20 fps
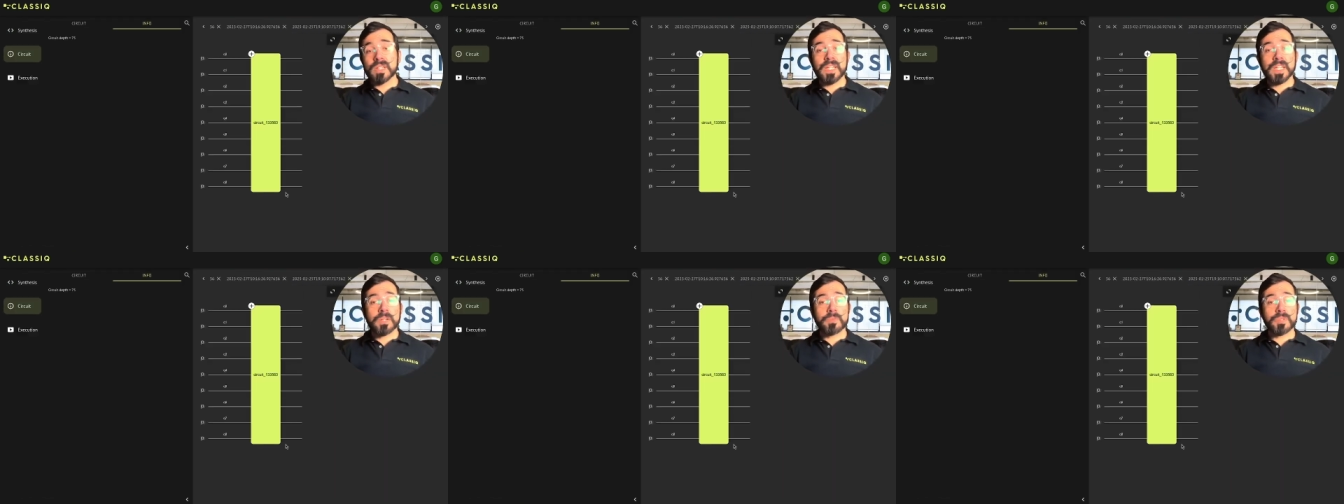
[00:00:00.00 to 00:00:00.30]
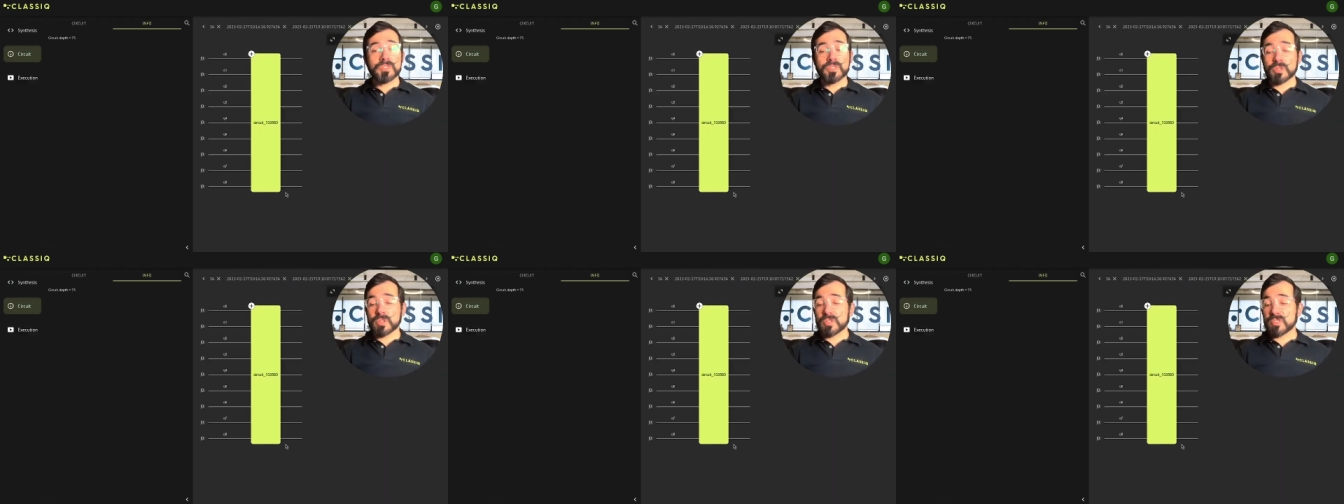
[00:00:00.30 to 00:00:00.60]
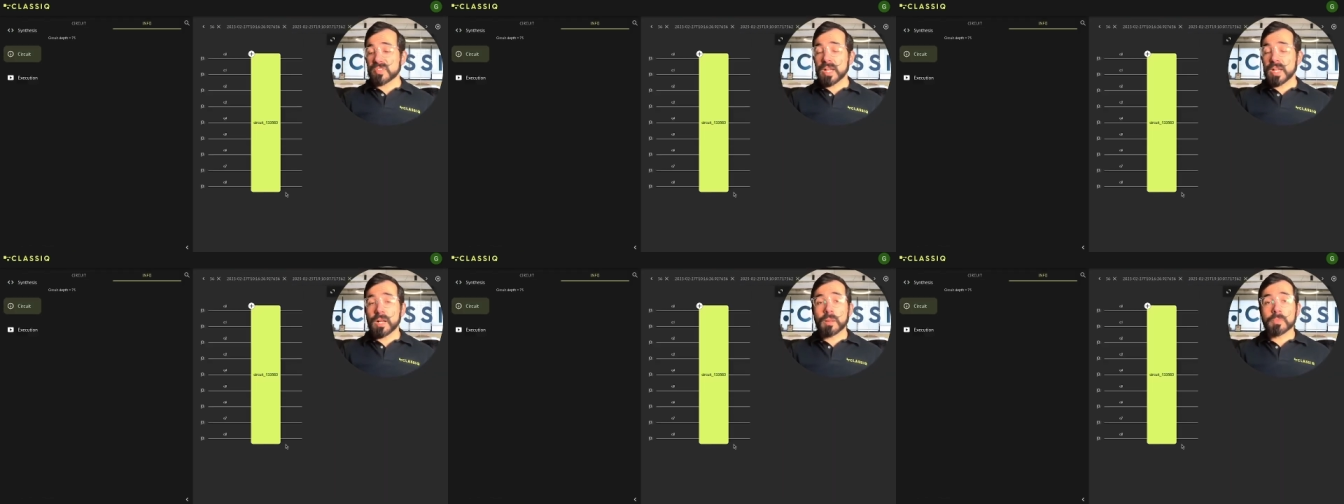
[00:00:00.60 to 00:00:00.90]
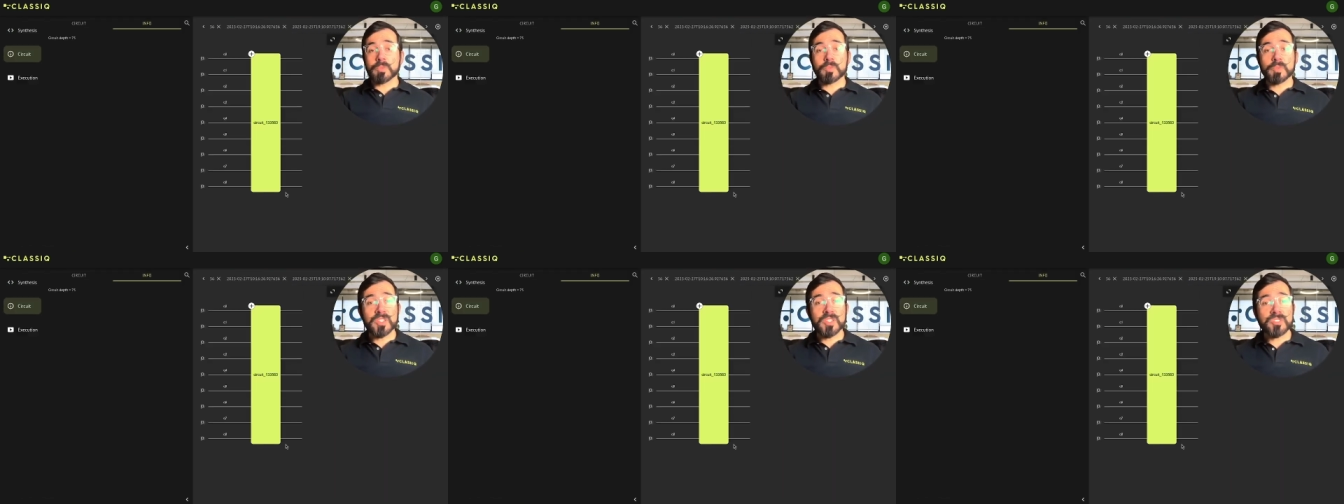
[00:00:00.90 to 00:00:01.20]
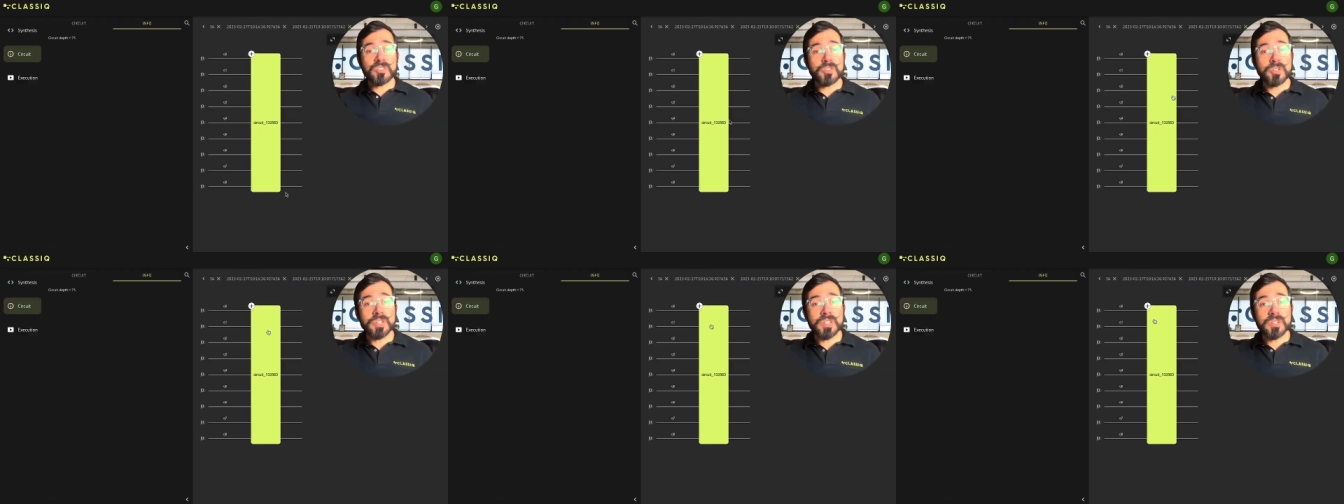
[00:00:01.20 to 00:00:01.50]
and returns that optimized
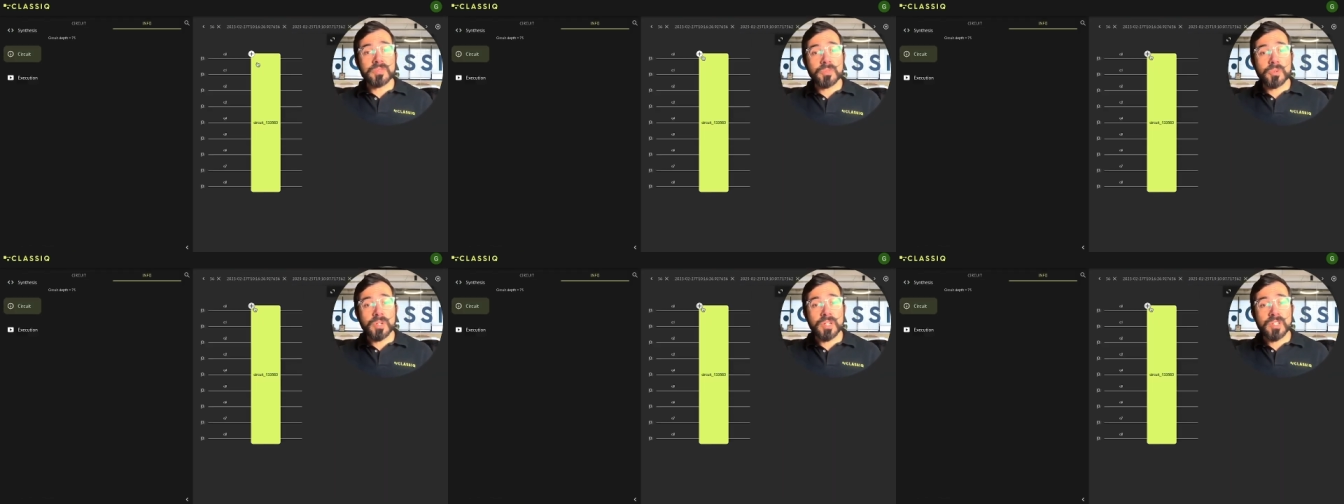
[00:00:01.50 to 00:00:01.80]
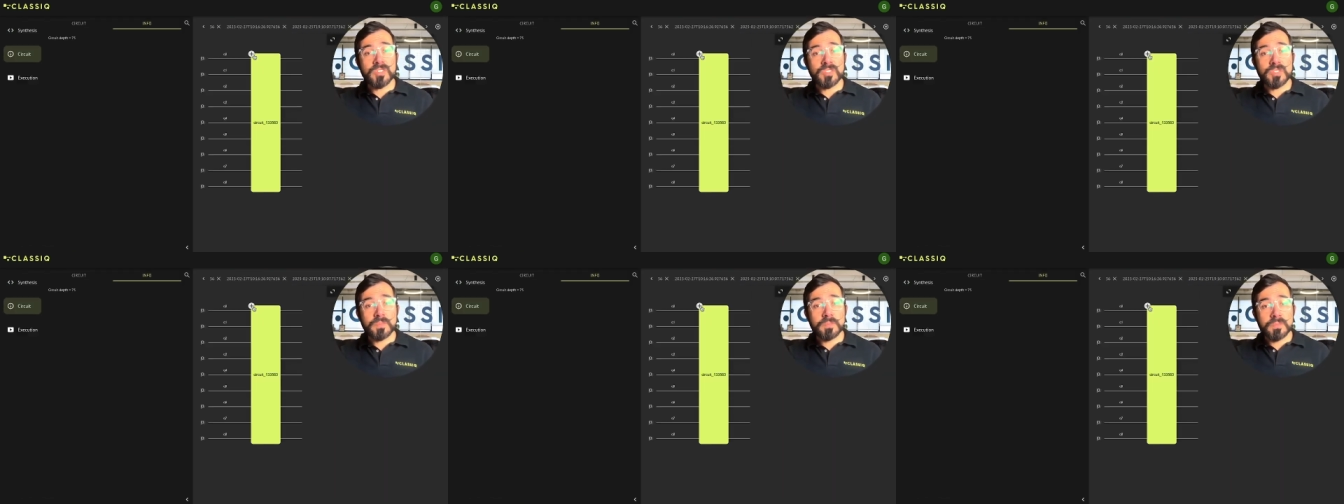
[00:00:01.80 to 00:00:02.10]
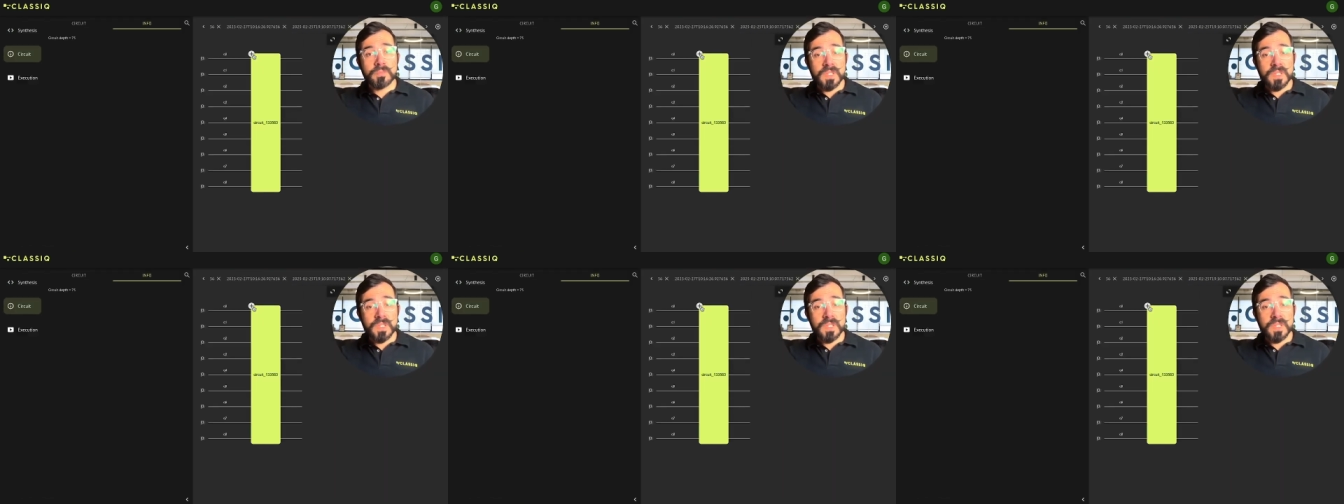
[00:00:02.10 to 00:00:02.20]
circuit for us.